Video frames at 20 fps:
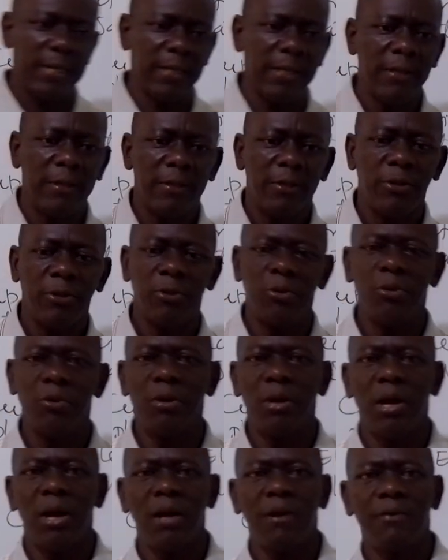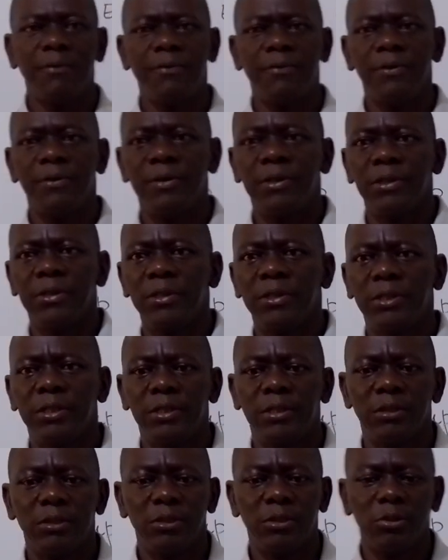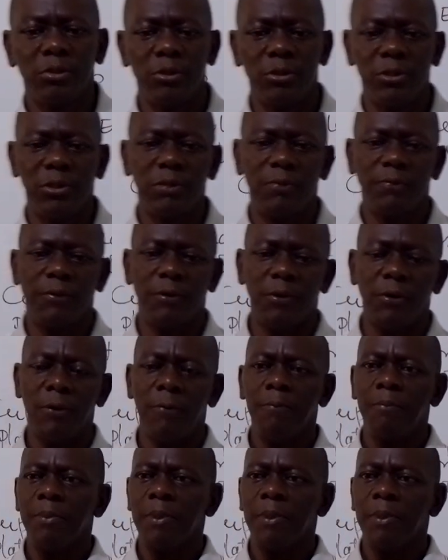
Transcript: you have it used for